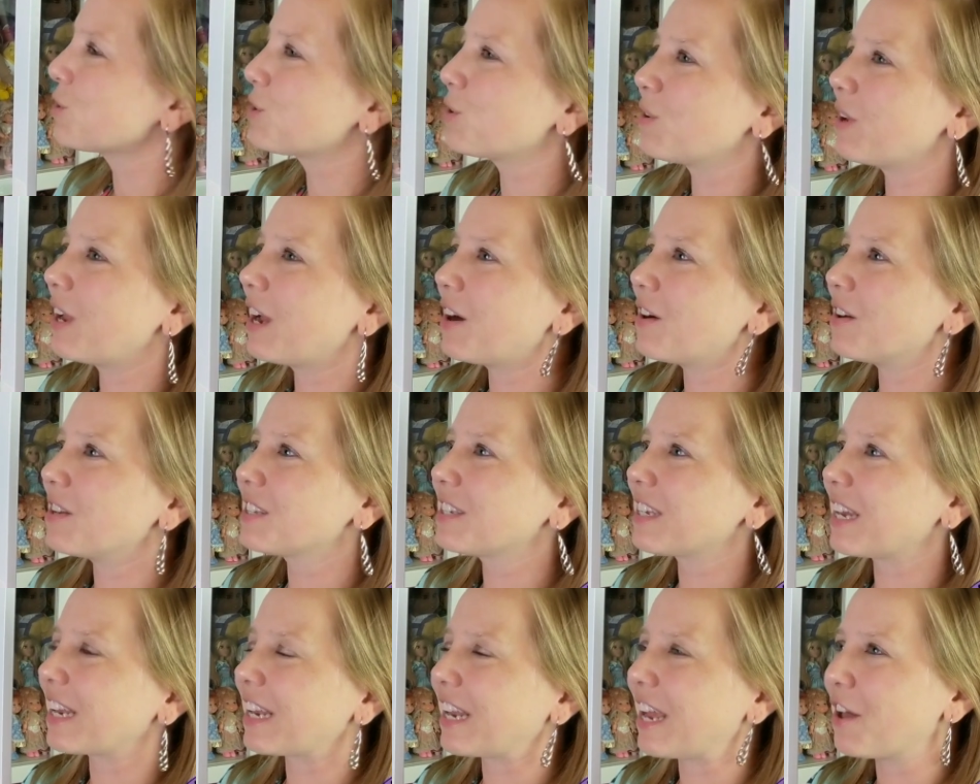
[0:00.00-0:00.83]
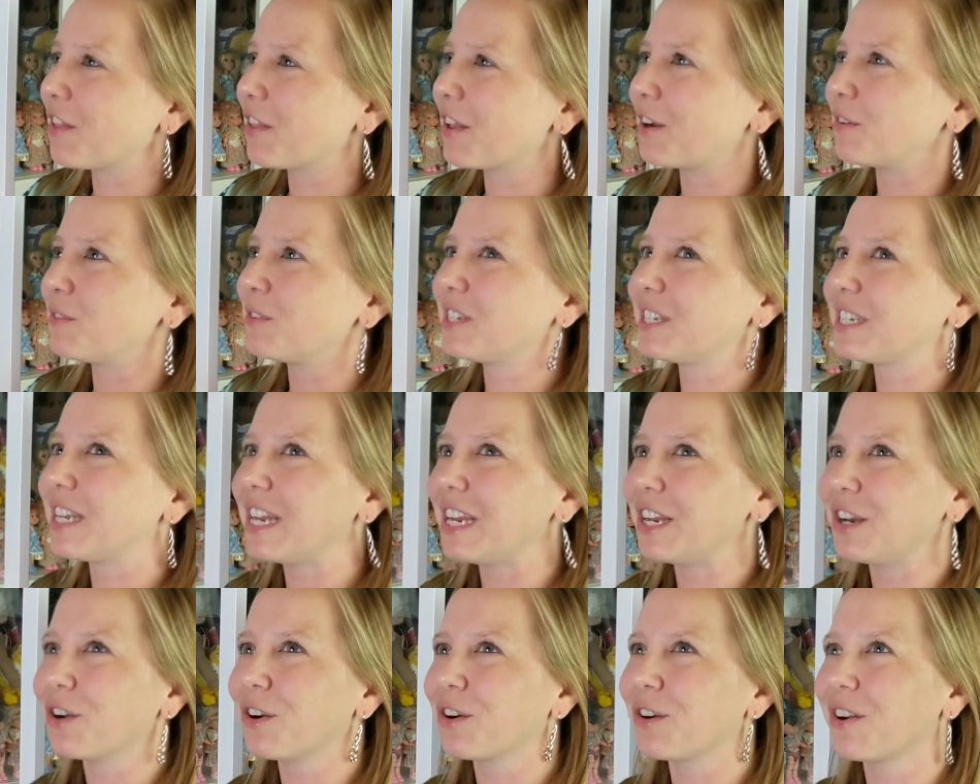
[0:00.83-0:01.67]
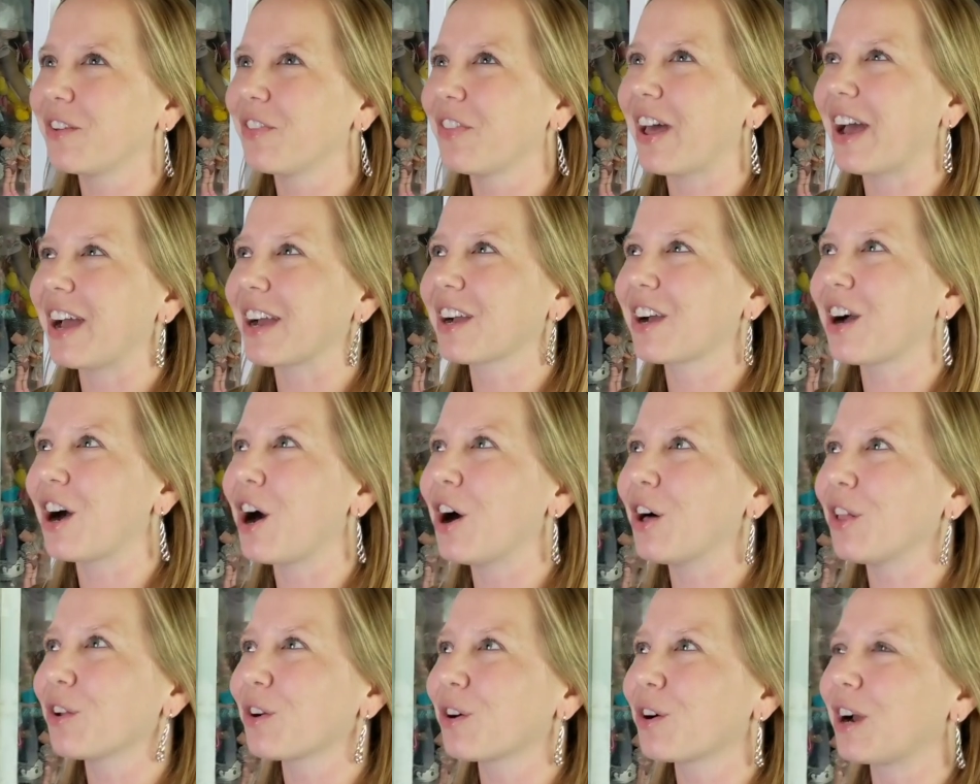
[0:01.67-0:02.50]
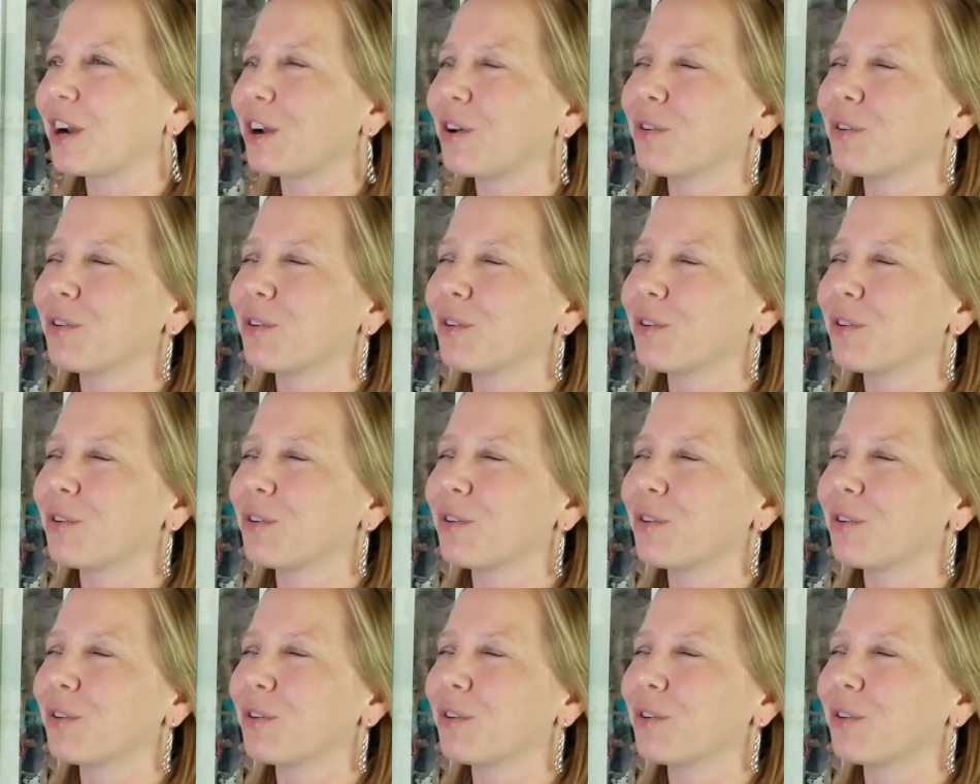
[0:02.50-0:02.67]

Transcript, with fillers: so now it's like now that I've seen her in that color,